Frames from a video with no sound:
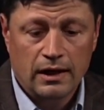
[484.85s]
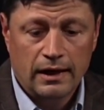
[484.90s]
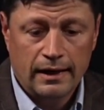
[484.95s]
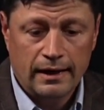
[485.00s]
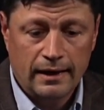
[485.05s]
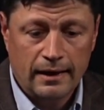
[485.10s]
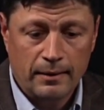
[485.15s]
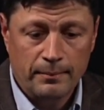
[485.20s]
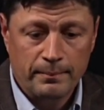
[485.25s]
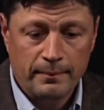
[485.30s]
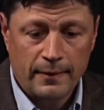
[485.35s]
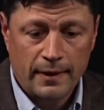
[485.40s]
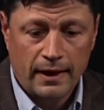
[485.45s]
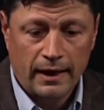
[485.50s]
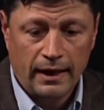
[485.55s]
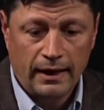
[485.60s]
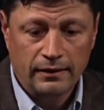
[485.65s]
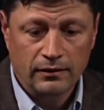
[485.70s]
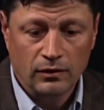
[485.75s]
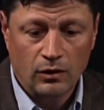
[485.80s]

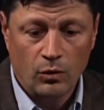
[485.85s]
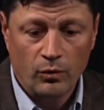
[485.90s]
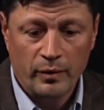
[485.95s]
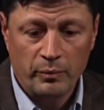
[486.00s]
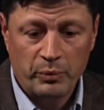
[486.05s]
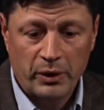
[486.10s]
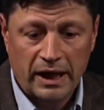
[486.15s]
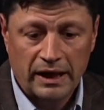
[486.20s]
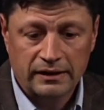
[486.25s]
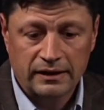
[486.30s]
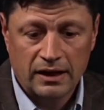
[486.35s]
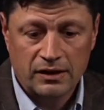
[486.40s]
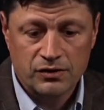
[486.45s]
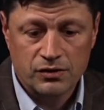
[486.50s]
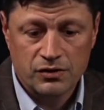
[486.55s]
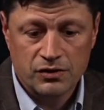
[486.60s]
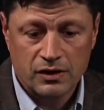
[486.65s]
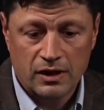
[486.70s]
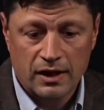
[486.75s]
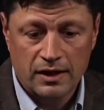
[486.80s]
and low impact
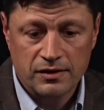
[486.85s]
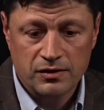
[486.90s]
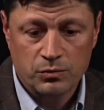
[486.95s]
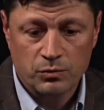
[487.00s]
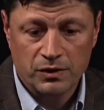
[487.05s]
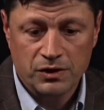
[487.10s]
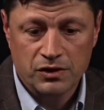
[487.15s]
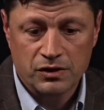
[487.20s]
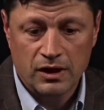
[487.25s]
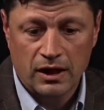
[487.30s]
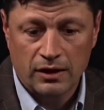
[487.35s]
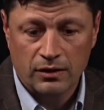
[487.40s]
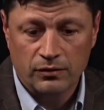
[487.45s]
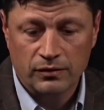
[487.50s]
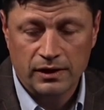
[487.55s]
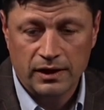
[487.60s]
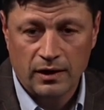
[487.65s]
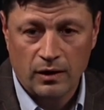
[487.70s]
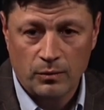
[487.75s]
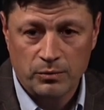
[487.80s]
exercise, which not
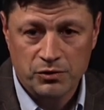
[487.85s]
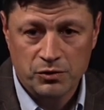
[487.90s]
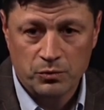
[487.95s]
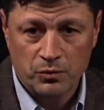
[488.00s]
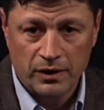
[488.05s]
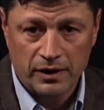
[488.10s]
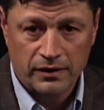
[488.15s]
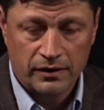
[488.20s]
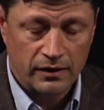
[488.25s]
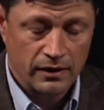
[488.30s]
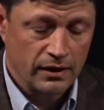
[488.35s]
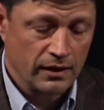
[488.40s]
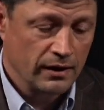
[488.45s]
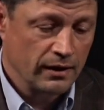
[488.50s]
only helps with